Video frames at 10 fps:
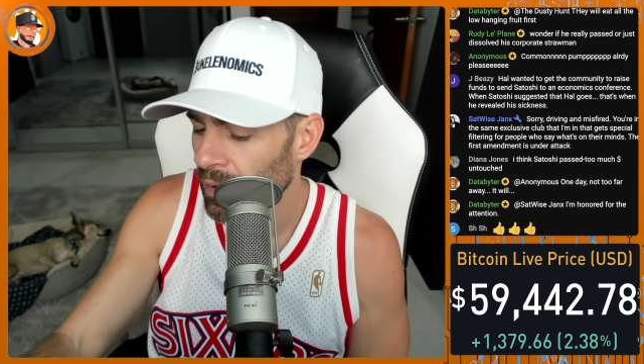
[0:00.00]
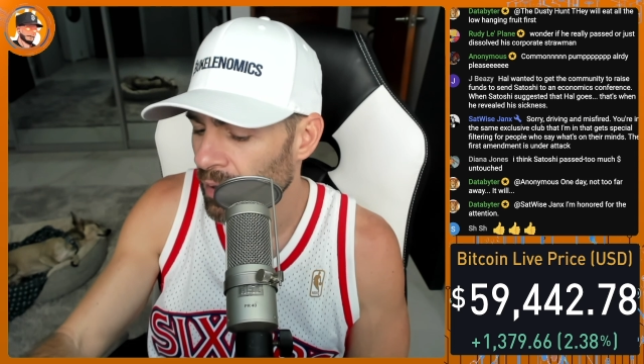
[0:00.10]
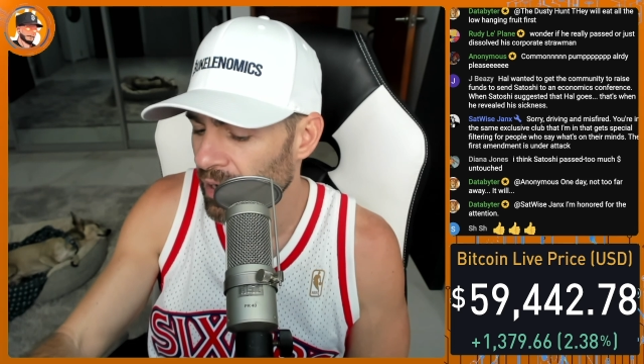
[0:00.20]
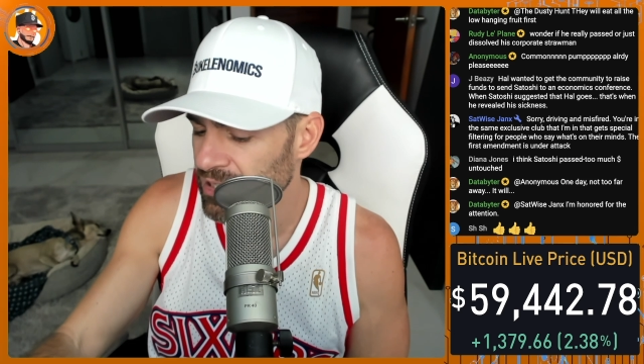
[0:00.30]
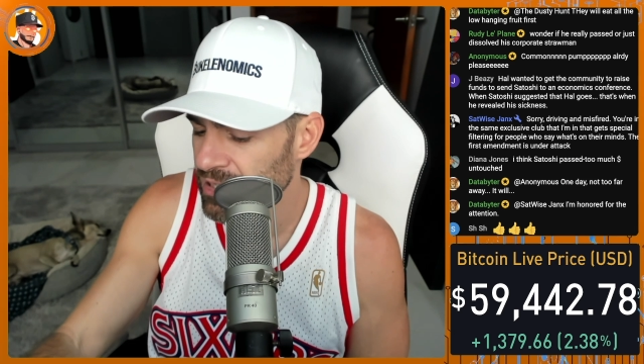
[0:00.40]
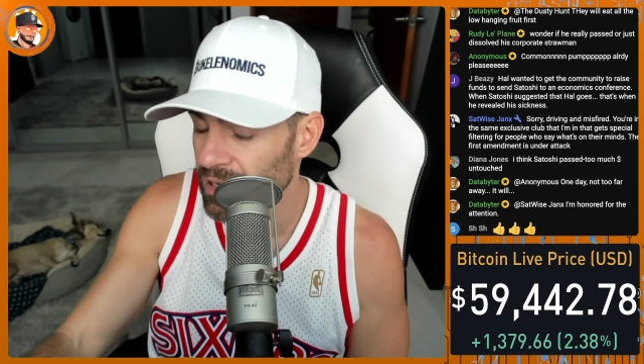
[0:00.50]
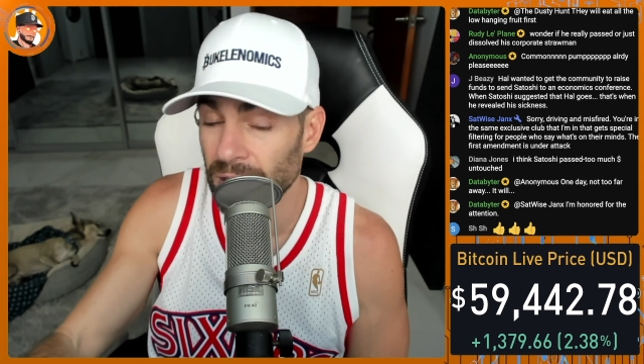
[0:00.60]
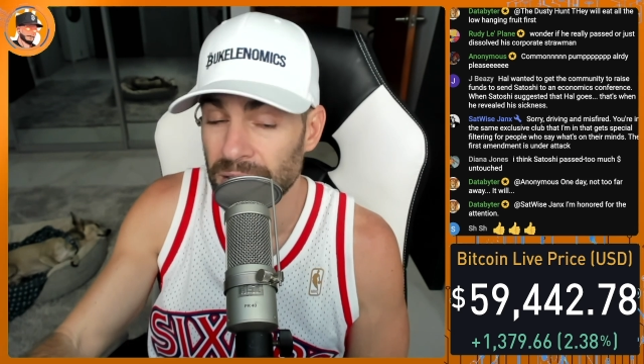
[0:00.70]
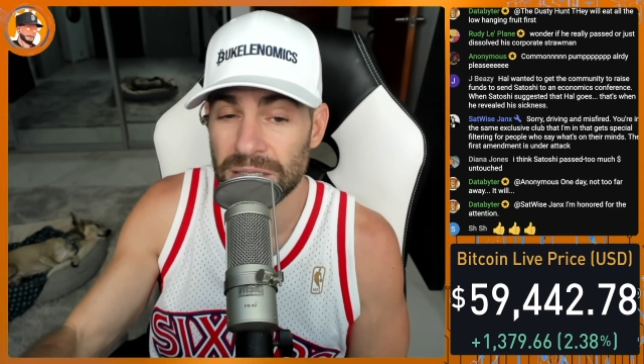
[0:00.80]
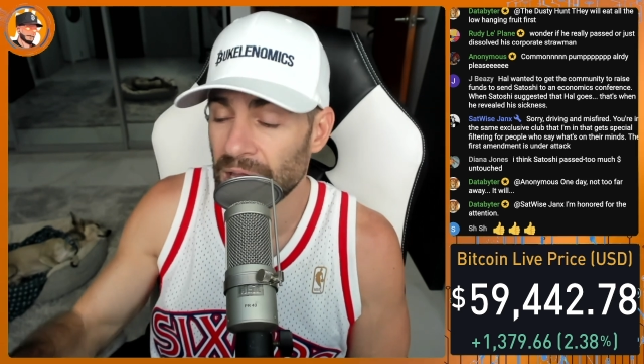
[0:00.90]
And it
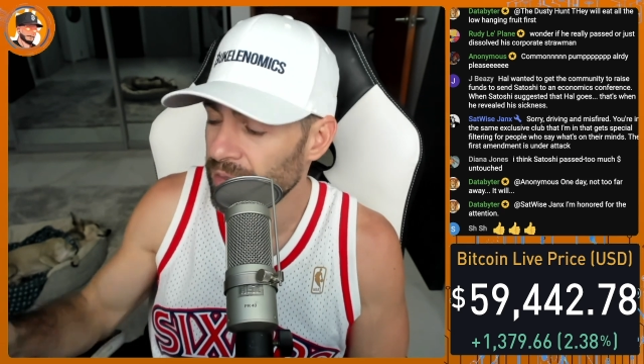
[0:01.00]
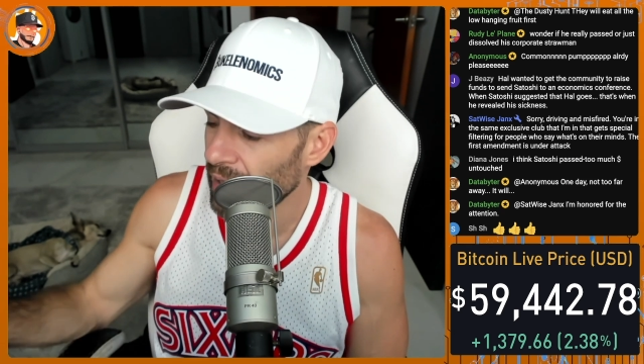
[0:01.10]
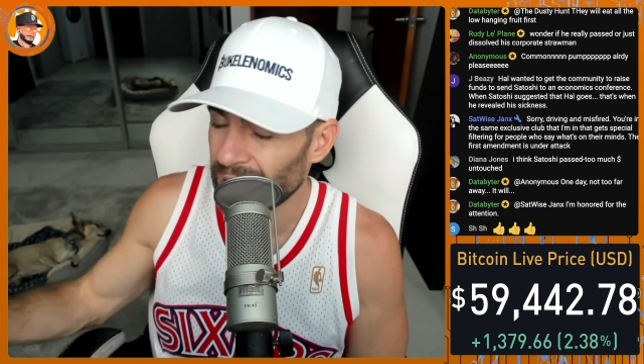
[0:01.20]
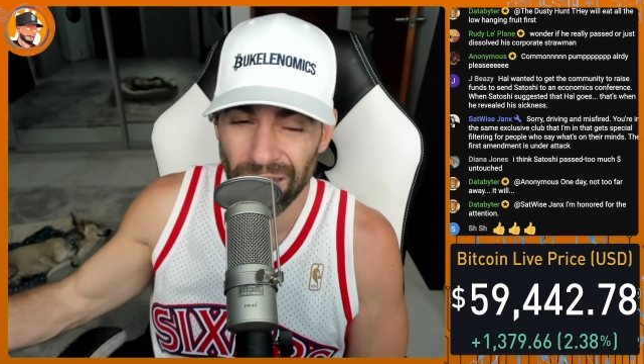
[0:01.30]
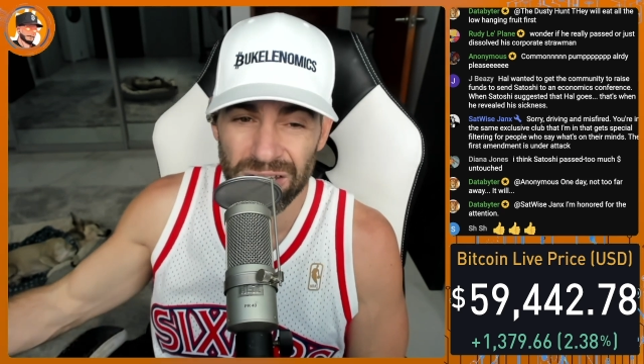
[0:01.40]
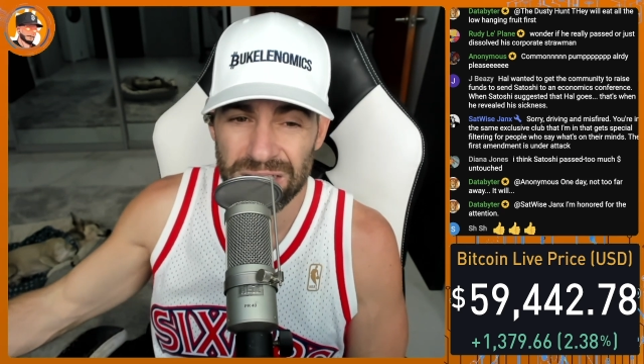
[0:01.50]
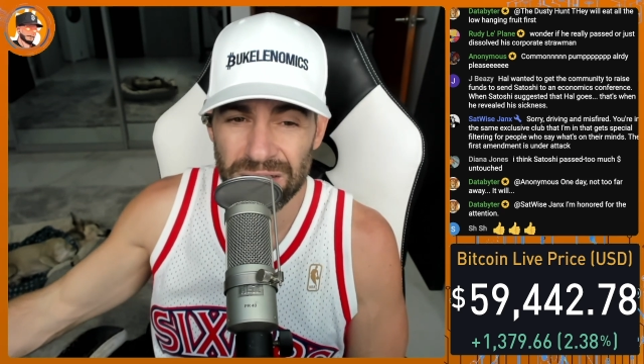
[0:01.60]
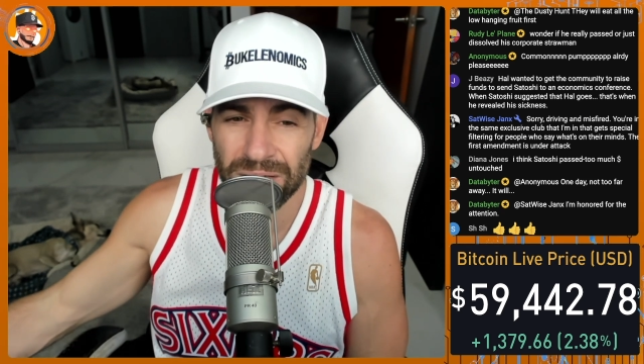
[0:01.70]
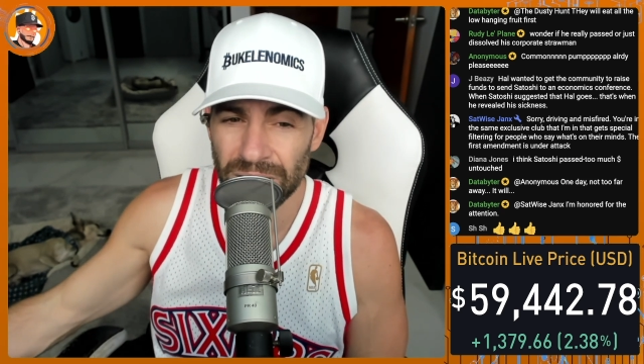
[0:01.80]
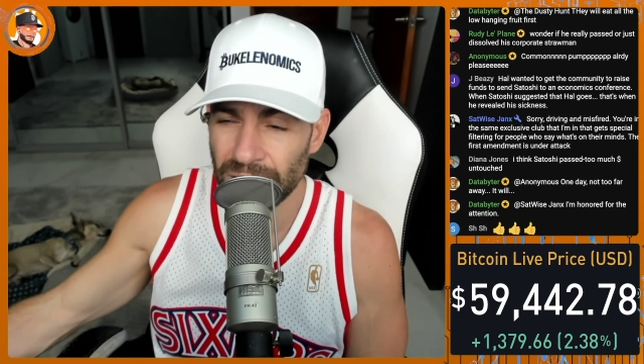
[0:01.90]
sucks. I think I lost
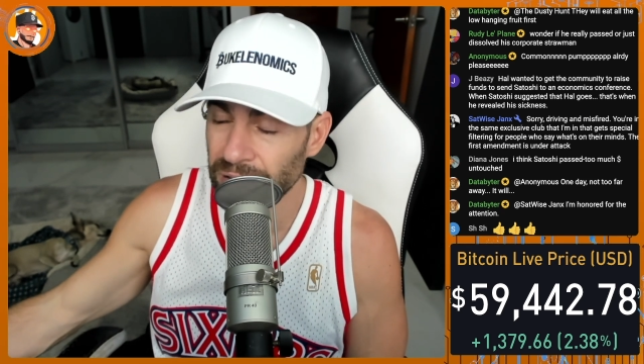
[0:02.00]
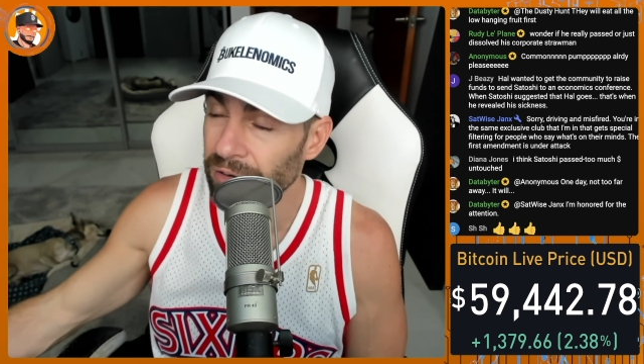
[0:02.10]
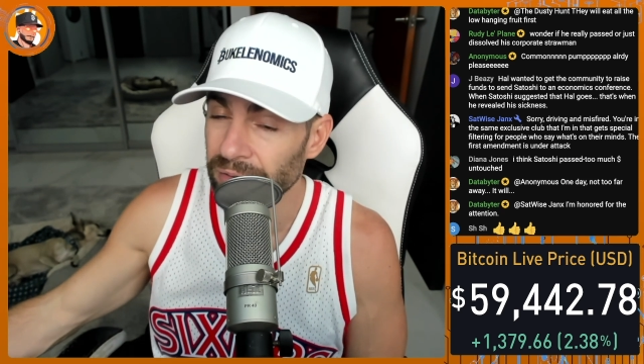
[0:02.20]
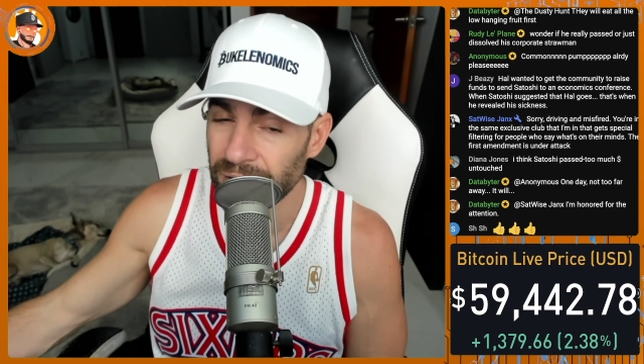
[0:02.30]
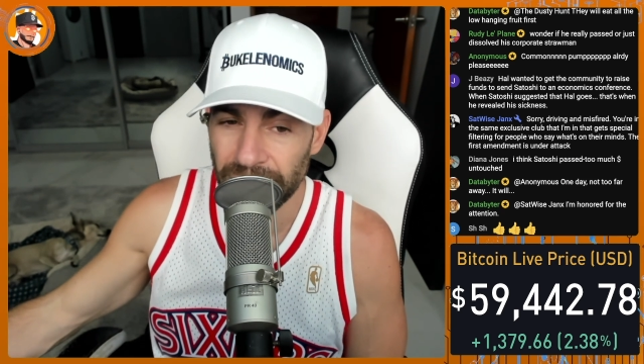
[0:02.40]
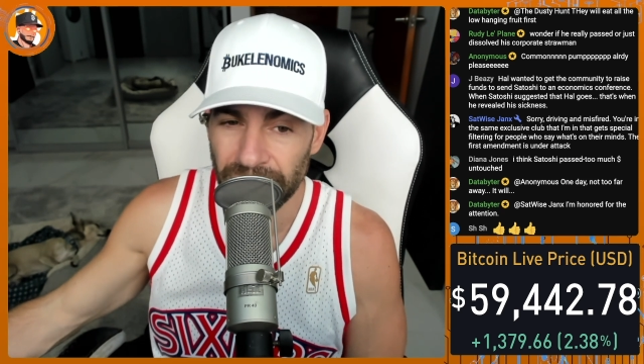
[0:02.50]
clearly